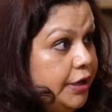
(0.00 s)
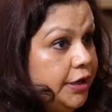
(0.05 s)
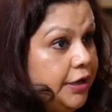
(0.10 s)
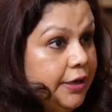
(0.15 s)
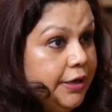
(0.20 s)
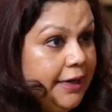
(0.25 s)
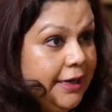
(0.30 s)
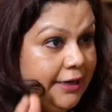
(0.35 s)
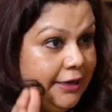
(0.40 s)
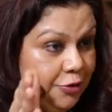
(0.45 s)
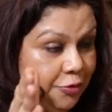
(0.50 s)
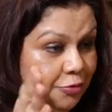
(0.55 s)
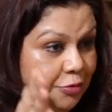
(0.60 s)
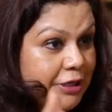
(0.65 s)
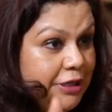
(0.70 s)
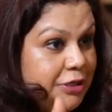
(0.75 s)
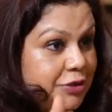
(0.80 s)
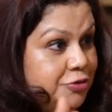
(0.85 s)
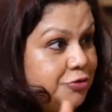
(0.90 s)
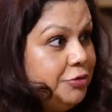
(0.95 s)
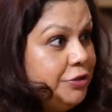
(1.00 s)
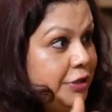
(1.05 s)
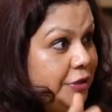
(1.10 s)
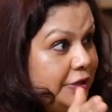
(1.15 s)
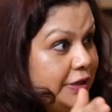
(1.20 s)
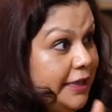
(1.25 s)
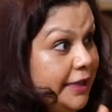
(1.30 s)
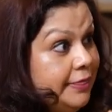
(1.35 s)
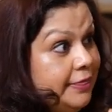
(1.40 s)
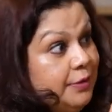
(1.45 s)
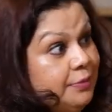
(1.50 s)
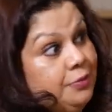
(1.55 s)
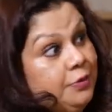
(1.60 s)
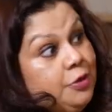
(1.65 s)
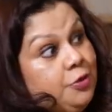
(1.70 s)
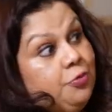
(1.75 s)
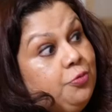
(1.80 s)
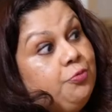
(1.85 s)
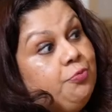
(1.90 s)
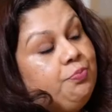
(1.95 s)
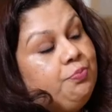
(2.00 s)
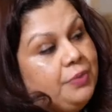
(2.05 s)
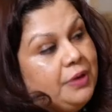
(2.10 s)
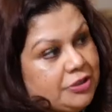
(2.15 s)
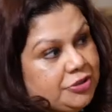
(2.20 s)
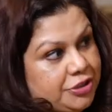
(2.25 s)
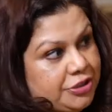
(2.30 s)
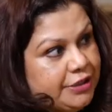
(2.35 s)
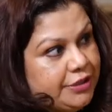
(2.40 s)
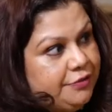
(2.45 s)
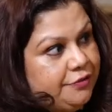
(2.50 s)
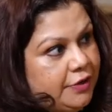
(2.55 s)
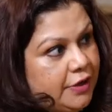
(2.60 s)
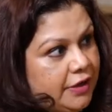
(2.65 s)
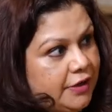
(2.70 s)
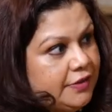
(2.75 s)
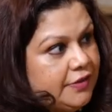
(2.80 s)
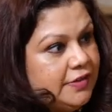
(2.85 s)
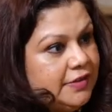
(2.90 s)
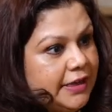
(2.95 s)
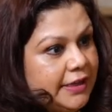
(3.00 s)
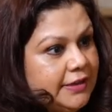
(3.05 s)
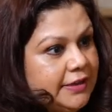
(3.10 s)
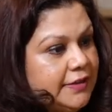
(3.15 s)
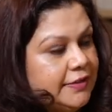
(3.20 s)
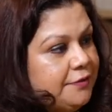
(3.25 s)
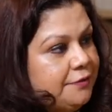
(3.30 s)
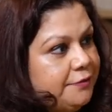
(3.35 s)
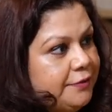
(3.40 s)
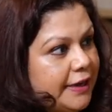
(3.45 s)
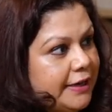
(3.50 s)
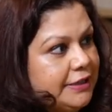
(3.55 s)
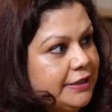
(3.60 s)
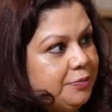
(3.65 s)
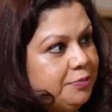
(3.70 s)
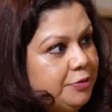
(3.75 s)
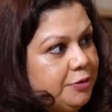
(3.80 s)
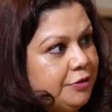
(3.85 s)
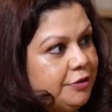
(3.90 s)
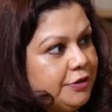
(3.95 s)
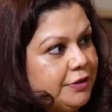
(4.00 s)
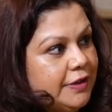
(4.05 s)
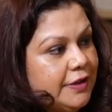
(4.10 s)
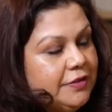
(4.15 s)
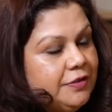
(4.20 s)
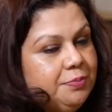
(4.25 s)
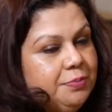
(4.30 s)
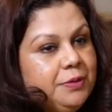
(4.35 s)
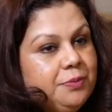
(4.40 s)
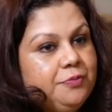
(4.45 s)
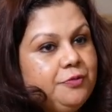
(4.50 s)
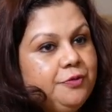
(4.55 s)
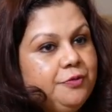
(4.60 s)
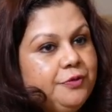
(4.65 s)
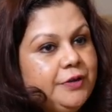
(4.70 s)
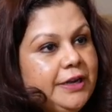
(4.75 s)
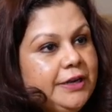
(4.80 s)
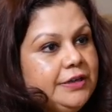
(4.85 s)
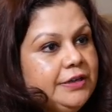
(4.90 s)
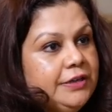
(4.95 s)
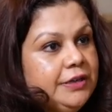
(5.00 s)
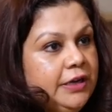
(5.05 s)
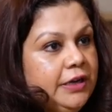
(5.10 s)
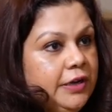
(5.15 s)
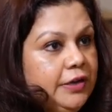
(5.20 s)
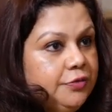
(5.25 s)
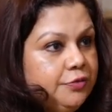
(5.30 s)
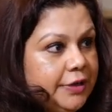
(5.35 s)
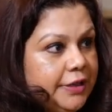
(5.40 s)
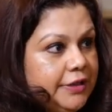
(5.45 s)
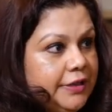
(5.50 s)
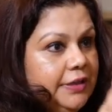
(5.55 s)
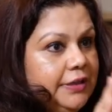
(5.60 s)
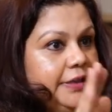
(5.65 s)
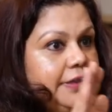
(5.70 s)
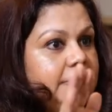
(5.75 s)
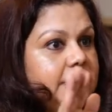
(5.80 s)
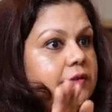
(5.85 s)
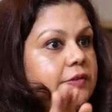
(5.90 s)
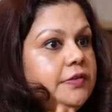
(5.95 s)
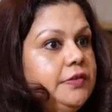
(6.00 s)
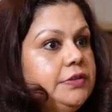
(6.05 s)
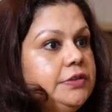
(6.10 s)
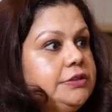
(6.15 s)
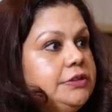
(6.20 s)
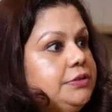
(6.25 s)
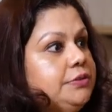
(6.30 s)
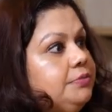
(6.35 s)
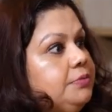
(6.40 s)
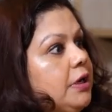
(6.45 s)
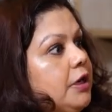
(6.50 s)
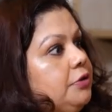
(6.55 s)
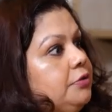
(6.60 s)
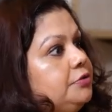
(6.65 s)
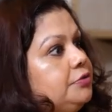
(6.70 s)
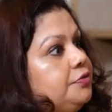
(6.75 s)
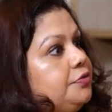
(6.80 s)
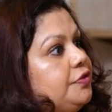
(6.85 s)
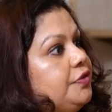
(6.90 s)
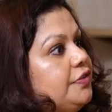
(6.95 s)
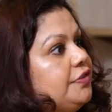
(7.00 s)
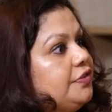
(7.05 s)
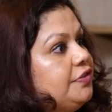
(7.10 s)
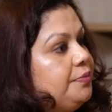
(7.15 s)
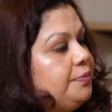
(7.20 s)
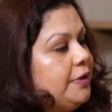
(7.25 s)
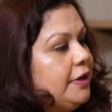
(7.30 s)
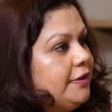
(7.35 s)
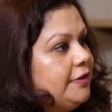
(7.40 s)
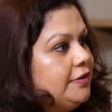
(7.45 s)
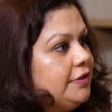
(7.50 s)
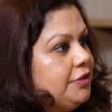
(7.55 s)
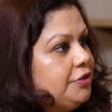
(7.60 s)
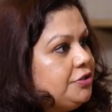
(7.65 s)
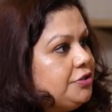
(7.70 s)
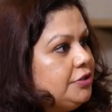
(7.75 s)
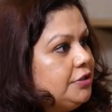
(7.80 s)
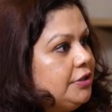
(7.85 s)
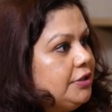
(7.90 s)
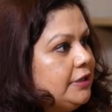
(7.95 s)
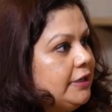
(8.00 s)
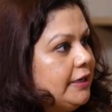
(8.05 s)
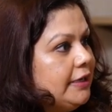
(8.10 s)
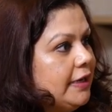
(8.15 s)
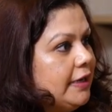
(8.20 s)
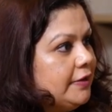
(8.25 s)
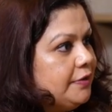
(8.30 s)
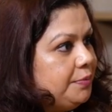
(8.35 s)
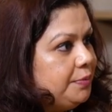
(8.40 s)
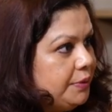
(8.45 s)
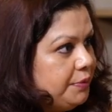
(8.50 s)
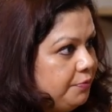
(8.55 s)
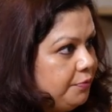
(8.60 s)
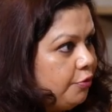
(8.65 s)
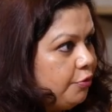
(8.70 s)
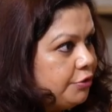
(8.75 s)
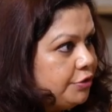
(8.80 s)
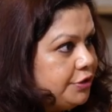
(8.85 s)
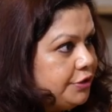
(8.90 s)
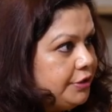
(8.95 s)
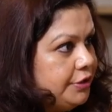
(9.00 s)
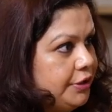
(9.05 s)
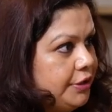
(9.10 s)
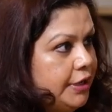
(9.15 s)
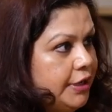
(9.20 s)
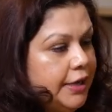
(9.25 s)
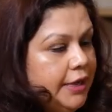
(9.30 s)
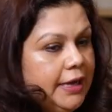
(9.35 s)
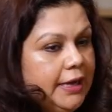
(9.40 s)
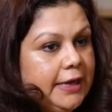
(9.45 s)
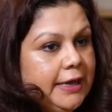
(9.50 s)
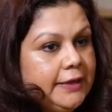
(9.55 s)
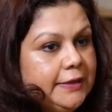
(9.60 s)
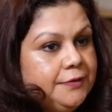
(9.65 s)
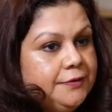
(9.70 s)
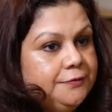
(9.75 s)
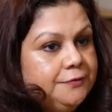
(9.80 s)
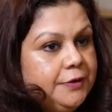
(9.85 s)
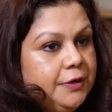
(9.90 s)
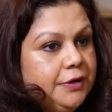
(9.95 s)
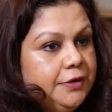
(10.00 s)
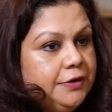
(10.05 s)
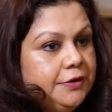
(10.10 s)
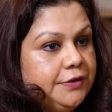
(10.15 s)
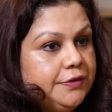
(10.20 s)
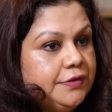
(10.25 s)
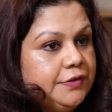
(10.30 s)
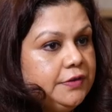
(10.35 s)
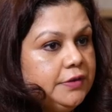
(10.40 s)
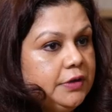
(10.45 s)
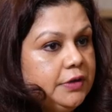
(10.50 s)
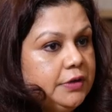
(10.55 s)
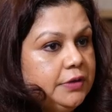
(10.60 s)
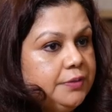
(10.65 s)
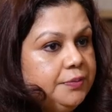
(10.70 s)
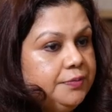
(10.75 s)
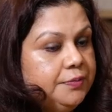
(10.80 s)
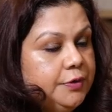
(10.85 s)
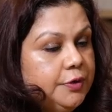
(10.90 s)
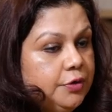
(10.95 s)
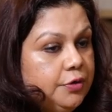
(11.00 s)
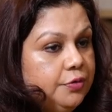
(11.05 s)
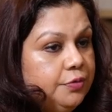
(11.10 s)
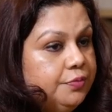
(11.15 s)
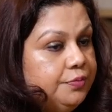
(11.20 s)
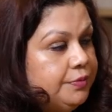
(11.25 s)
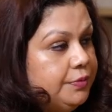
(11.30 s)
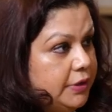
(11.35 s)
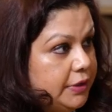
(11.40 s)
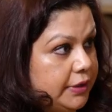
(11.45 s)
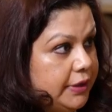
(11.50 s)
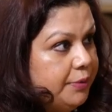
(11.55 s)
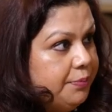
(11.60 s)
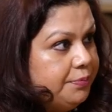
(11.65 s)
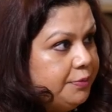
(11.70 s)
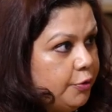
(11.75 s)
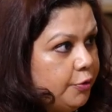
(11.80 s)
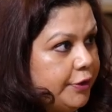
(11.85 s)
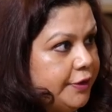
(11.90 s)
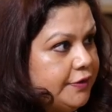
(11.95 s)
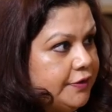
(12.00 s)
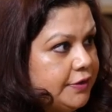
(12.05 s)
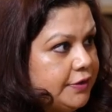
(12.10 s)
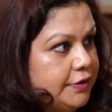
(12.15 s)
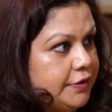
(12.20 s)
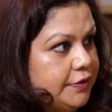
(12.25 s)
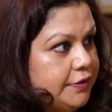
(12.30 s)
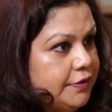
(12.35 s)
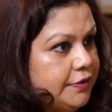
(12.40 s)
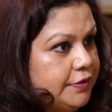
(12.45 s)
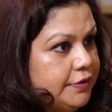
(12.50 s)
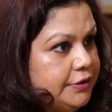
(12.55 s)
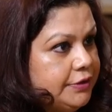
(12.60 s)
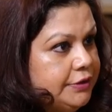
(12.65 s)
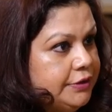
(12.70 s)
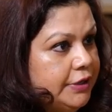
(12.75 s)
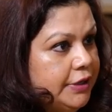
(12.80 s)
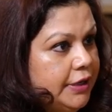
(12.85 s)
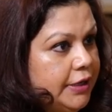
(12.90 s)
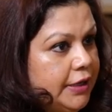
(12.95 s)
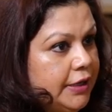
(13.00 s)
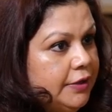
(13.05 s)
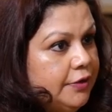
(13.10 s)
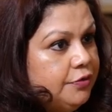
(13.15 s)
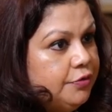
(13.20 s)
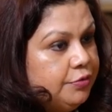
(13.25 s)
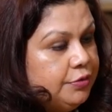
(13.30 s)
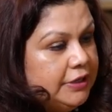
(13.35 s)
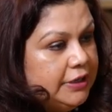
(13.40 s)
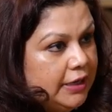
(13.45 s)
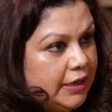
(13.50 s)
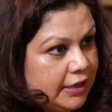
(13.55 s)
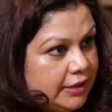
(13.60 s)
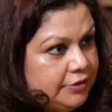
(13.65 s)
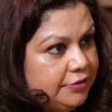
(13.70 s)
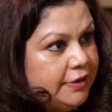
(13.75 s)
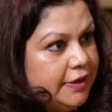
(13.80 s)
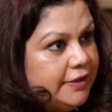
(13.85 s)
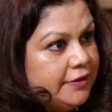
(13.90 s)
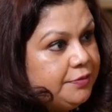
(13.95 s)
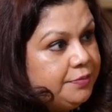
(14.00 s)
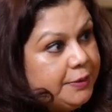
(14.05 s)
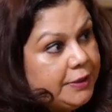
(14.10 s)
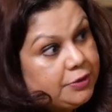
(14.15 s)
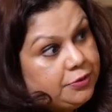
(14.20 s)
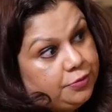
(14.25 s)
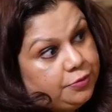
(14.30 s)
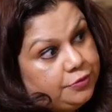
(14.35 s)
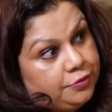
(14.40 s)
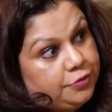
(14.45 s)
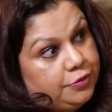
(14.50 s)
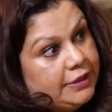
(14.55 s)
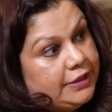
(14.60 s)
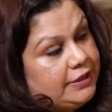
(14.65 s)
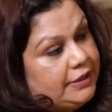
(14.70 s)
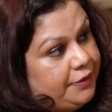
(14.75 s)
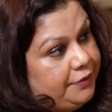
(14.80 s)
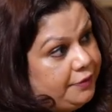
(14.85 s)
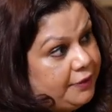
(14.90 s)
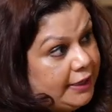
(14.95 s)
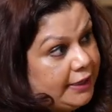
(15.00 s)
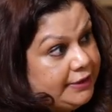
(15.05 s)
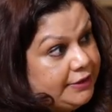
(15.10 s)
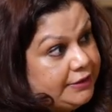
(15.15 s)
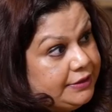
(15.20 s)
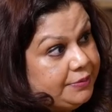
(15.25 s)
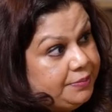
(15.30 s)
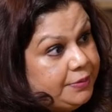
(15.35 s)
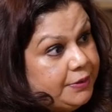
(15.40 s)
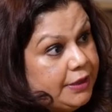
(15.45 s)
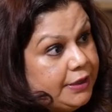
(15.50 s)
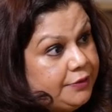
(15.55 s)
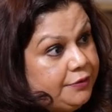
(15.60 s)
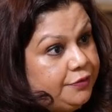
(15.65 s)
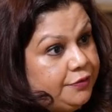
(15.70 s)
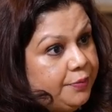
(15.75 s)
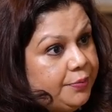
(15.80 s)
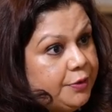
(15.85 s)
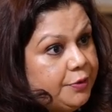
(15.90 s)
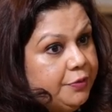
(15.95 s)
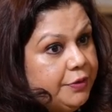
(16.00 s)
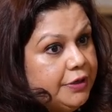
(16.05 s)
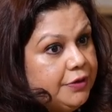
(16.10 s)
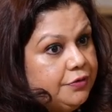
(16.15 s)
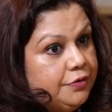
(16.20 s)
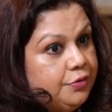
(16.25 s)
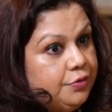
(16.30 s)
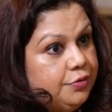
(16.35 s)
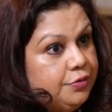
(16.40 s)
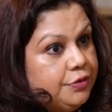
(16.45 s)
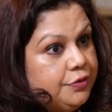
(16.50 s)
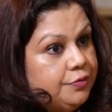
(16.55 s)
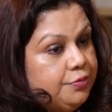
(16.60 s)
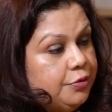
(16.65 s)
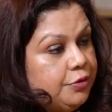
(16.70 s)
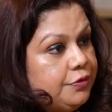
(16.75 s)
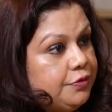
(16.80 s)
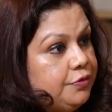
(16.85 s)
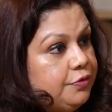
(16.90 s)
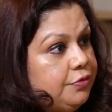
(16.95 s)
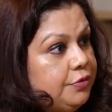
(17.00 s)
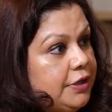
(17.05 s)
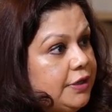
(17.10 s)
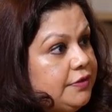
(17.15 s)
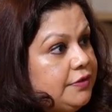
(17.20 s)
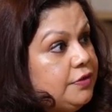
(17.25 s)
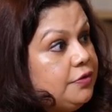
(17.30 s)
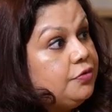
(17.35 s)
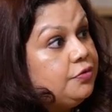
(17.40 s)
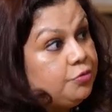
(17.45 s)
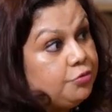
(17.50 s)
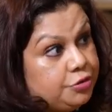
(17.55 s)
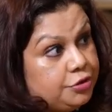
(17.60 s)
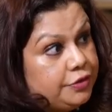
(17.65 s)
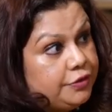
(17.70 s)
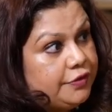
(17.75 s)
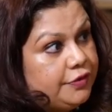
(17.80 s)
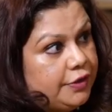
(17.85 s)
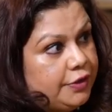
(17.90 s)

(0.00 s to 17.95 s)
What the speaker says: And you need to let them know much in advance, like there's a 5-day period that's being provided. So I think there's a certain amount of systemization that has been brought in as far as the employees are concerned. So the other aspect also that they've added apart from the wage code is what is known as the social